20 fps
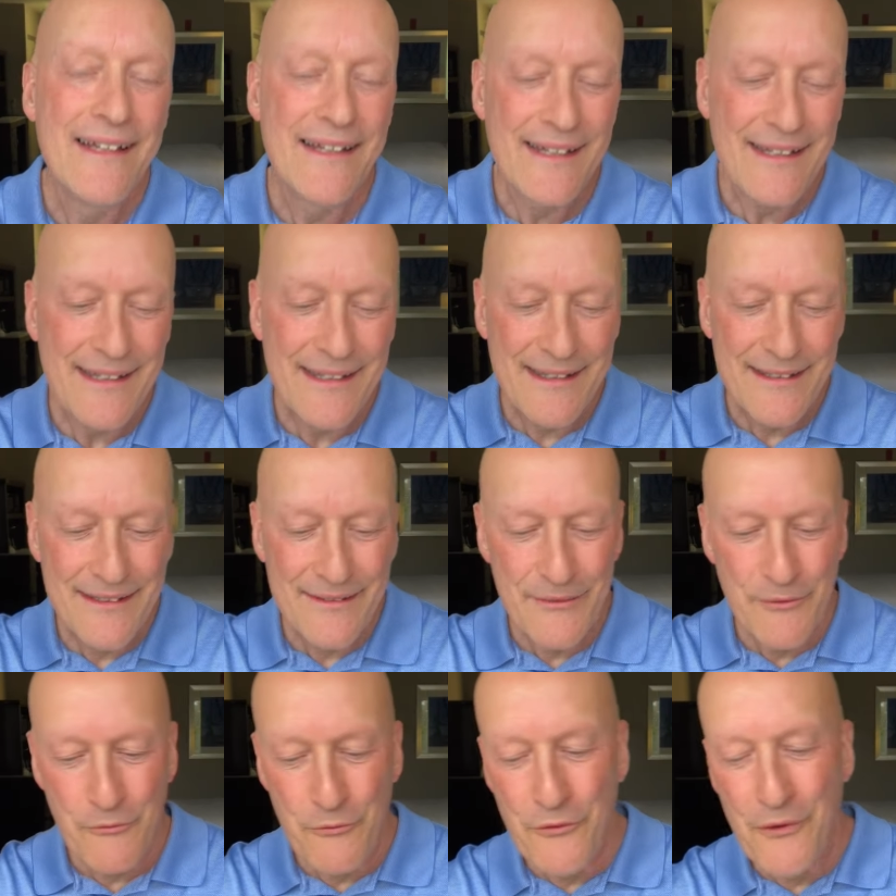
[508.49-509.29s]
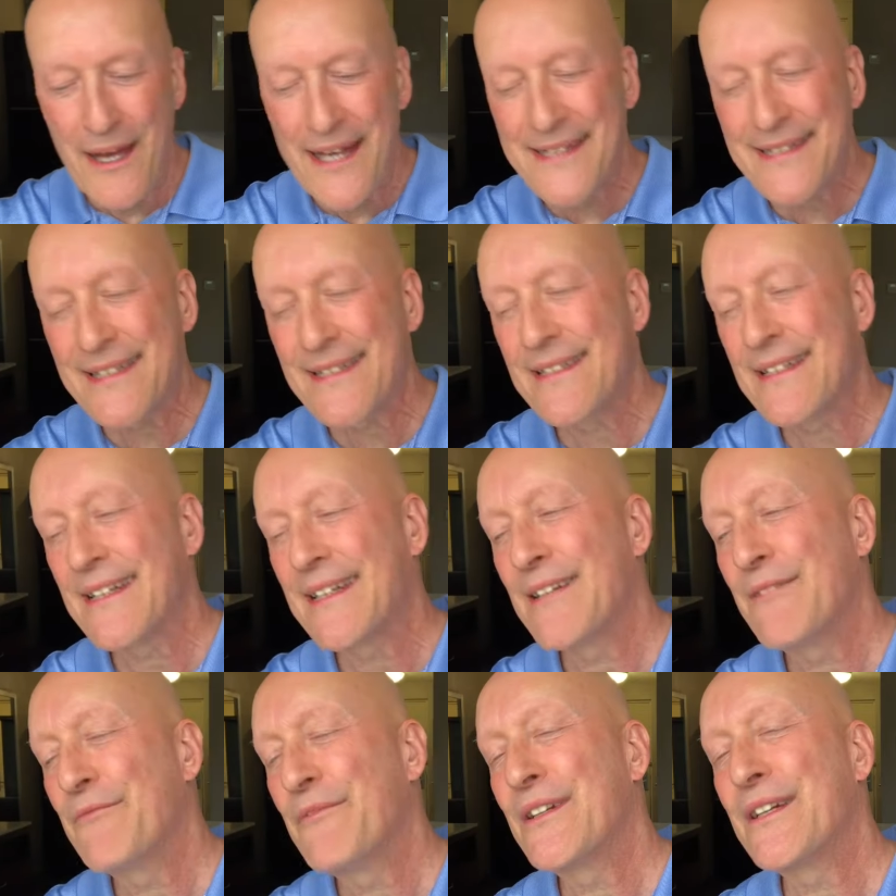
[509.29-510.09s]
uh,
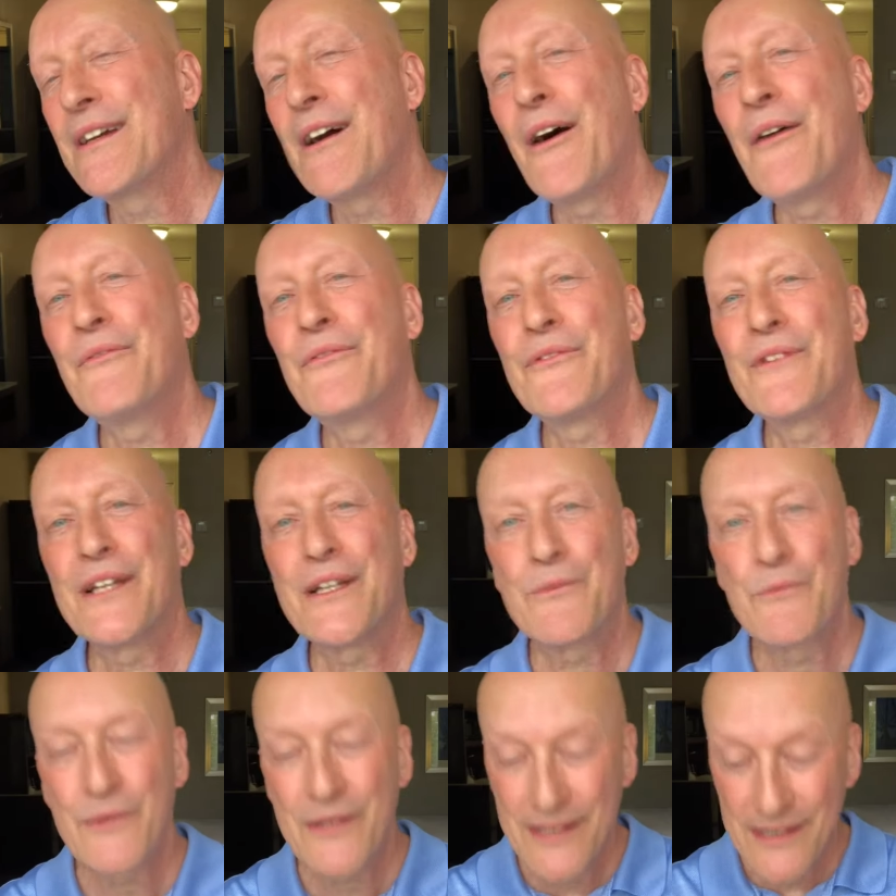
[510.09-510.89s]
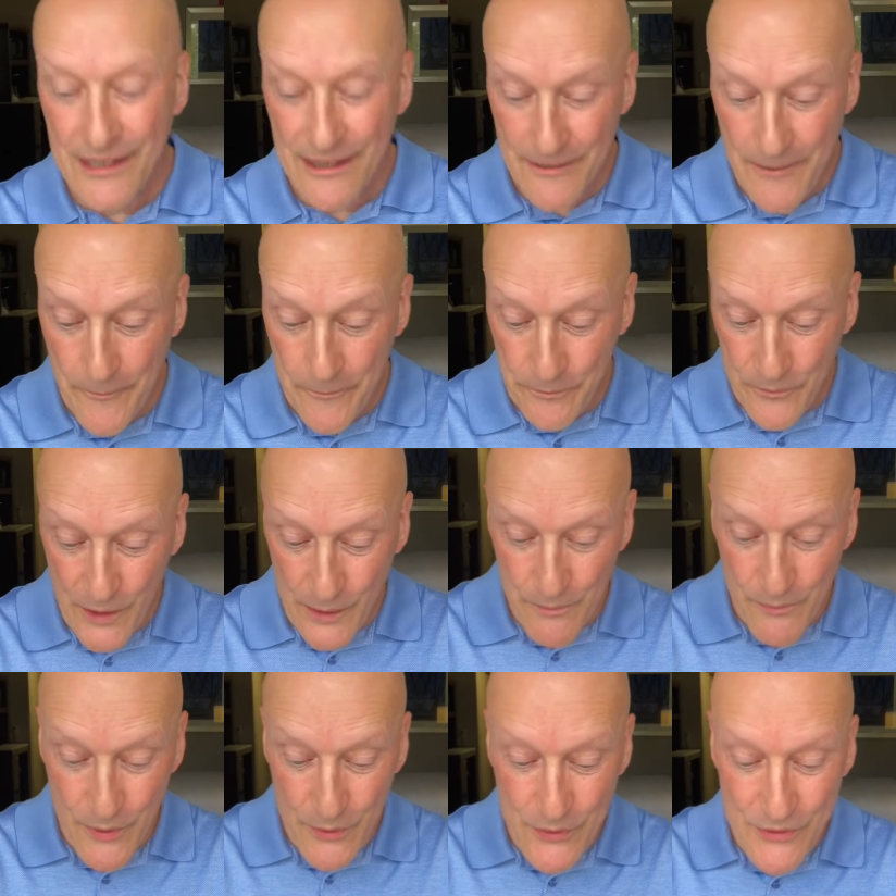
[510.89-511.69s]
resting and recovering with the
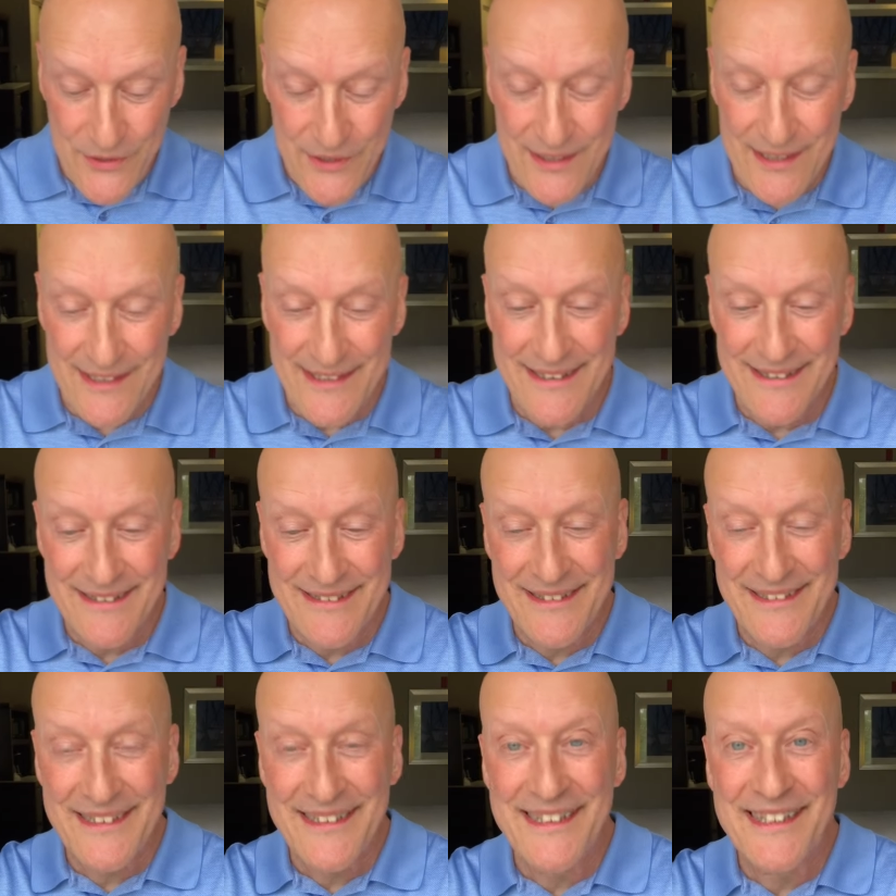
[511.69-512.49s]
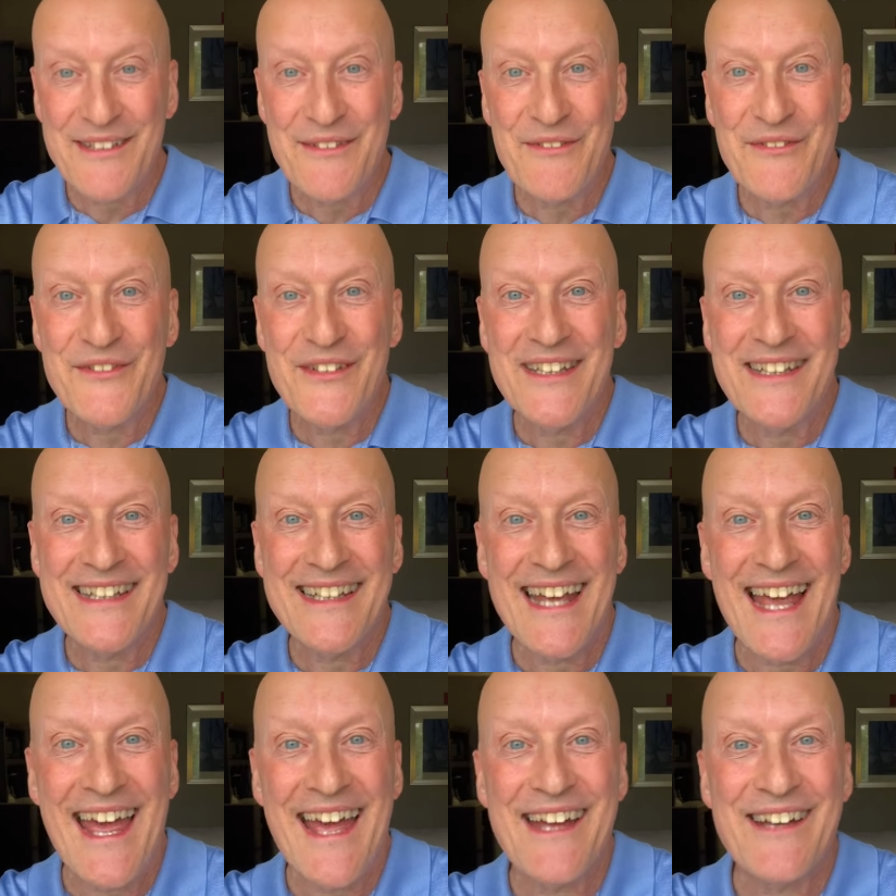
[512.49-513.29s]
boosting,
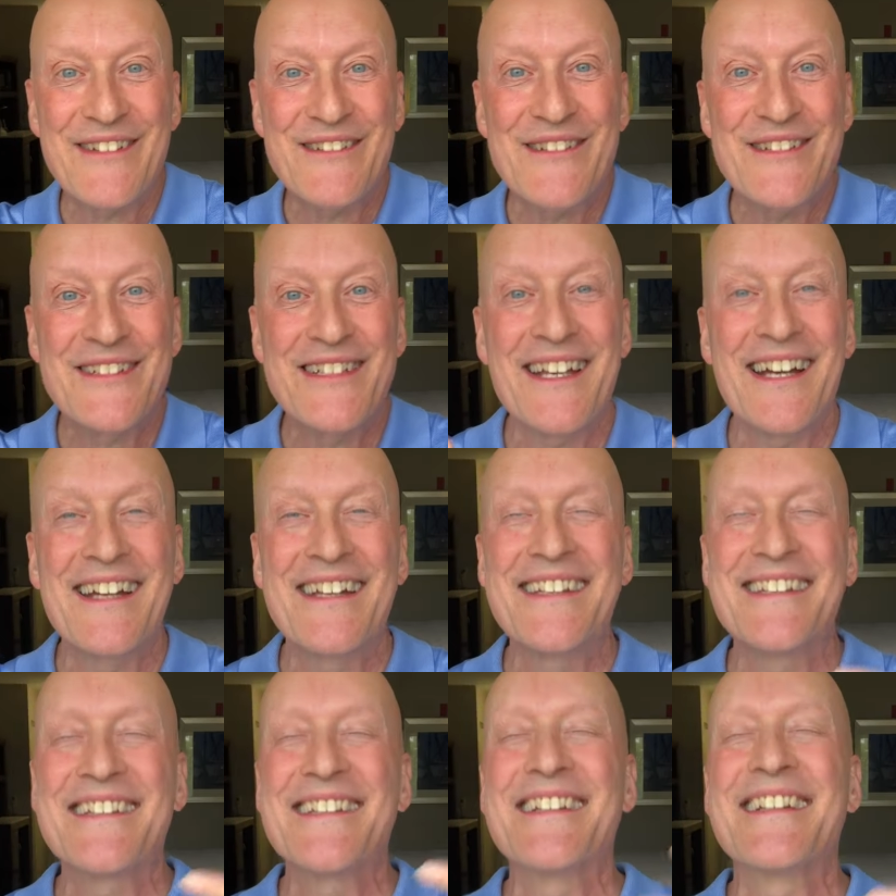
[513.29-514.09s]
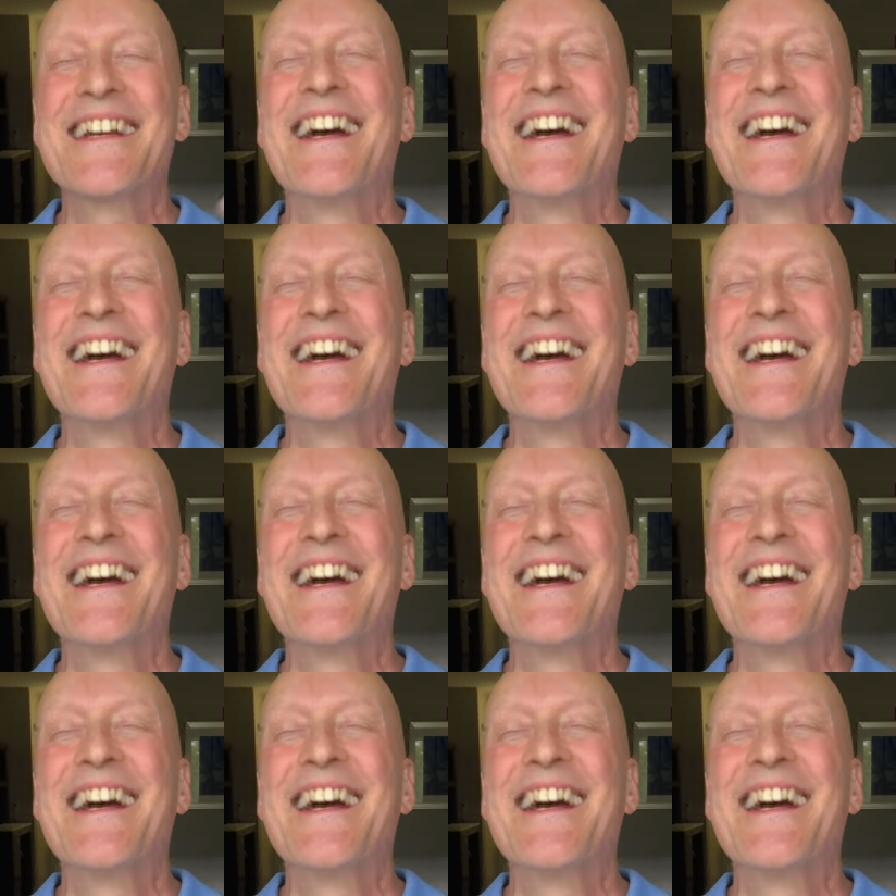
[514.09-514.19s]
lifting, energizing.